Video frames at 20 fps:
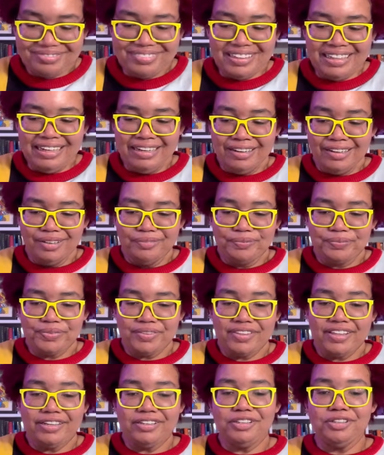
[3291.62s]

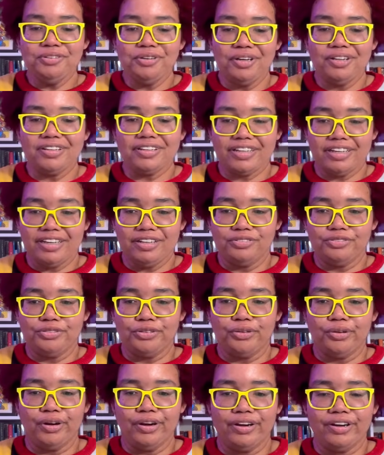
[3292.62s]
thank you all again
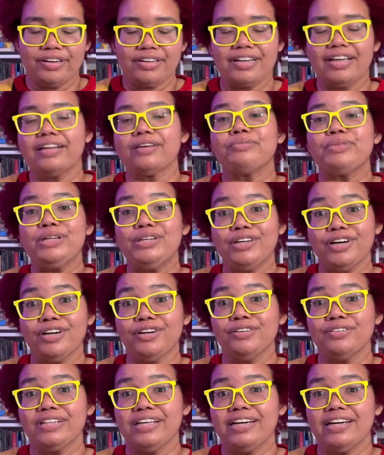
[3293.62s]
for letting me
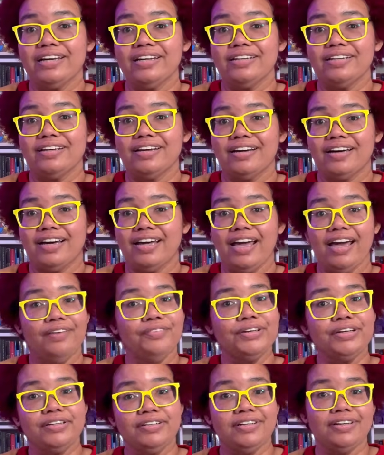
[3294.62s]
know that
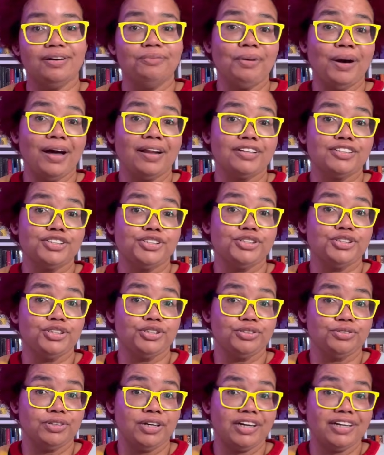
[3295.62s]
having a nail polish
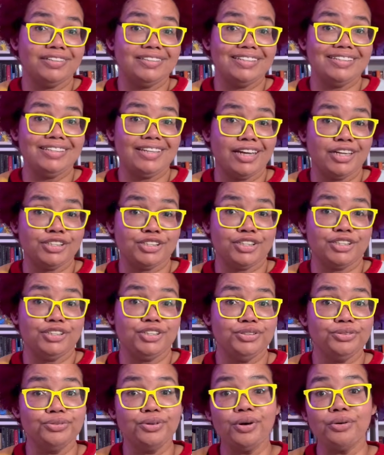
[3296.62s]
destashing
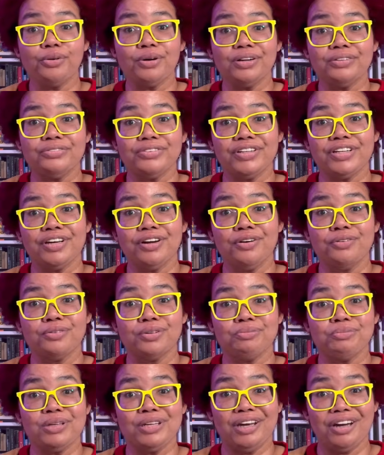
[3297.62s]
201 video
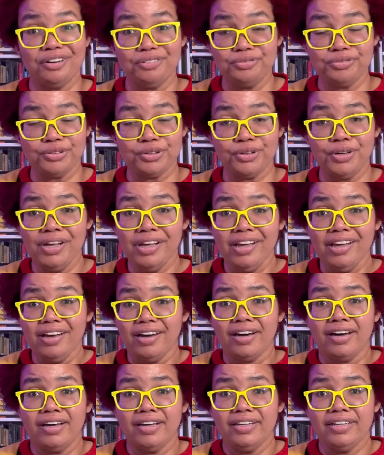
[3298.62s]
would be helpful.
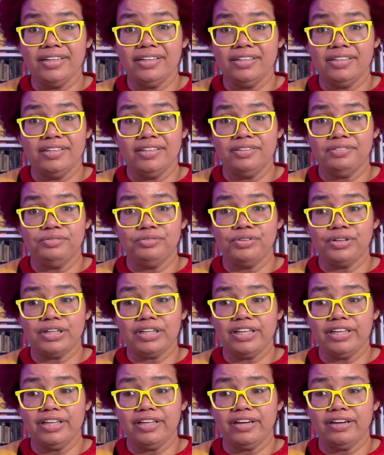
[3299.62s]
It
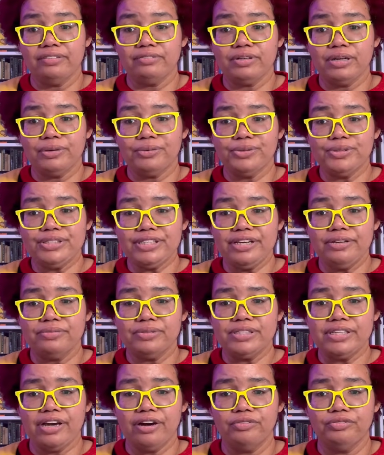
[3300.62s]
really, I would say,
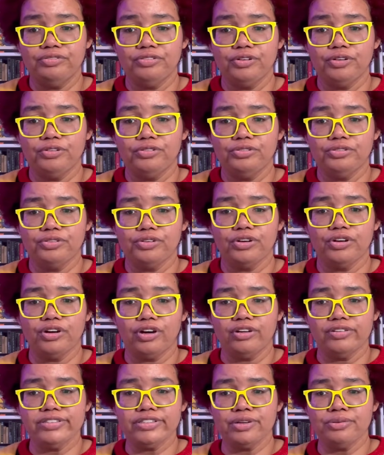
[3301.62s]
was helpful for
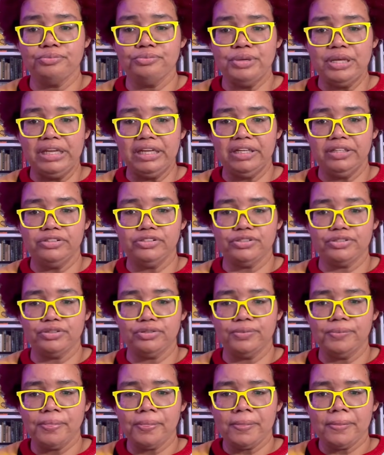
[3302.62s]
also me
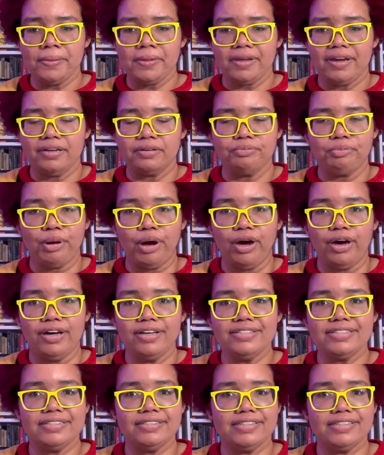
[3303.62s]
to kind of
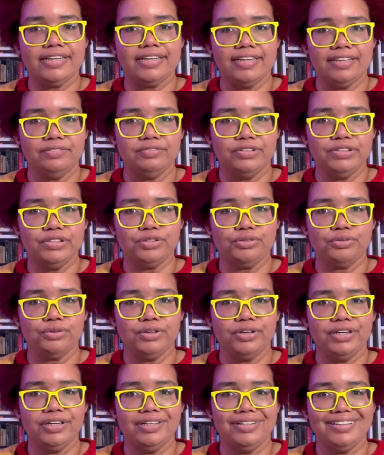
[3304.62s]
pause and
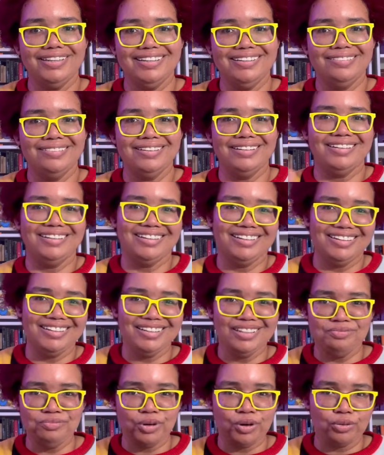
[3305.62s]
inventory
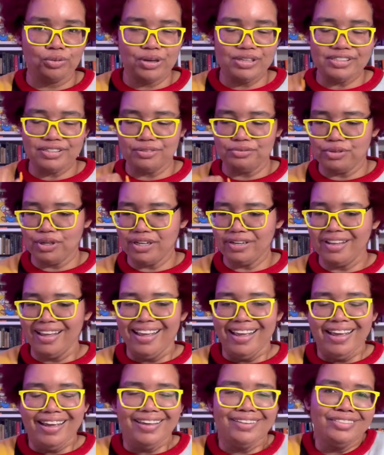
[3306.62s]
in more ways than one
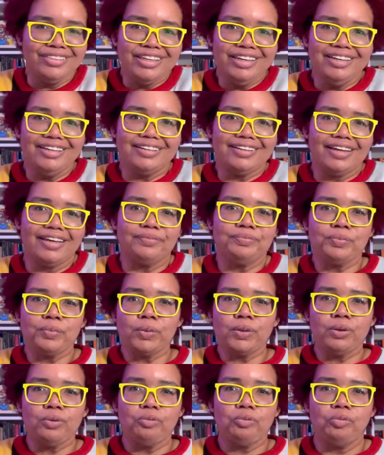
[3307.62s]
and think, like,
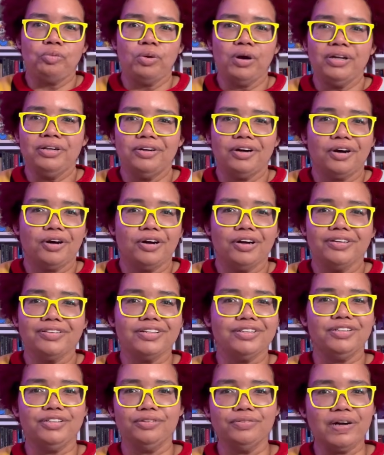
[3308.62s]
what are the
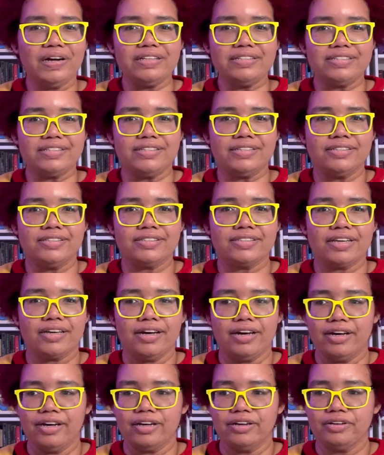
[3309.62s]
nuances
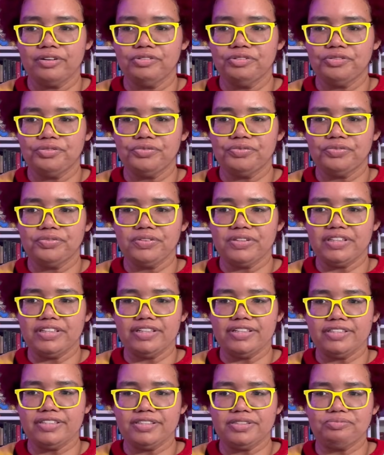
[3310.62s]
of
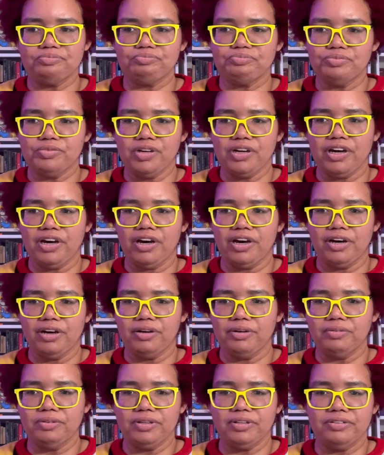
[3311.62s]
this
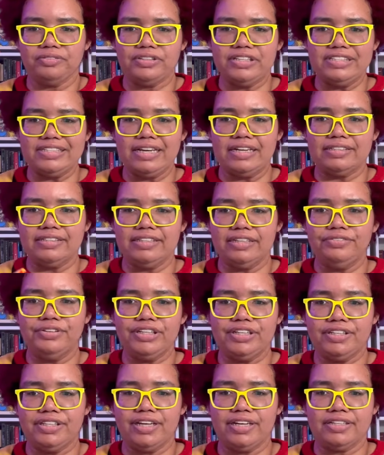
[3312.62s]

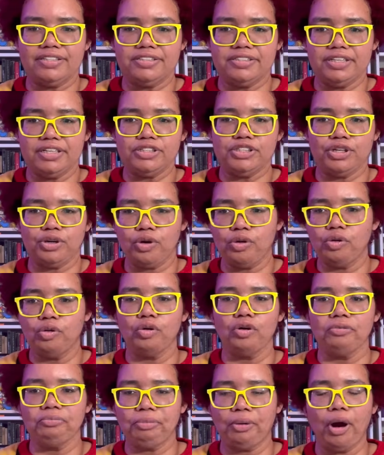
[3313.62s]
activity that is such a
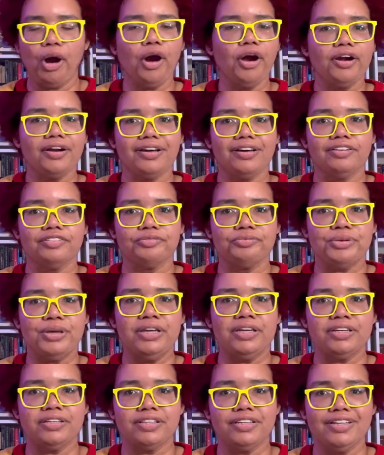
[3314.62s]
core part of
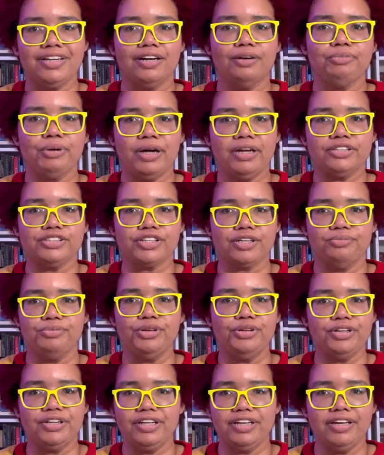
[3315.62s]
being in the nail polish
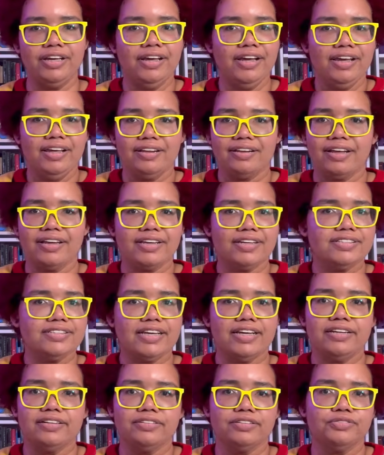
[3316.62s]
community. Like I
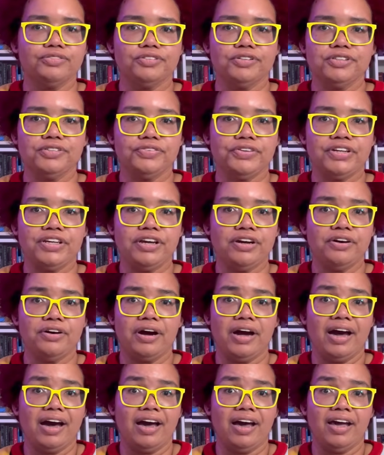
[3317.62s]
said in the first video,
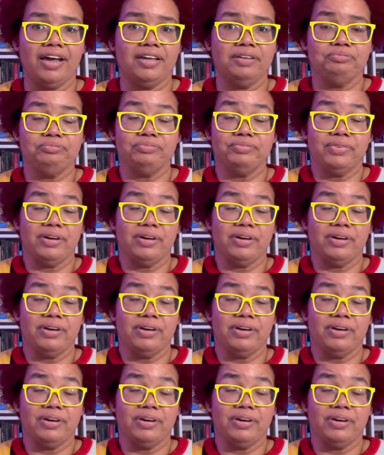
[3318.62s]
I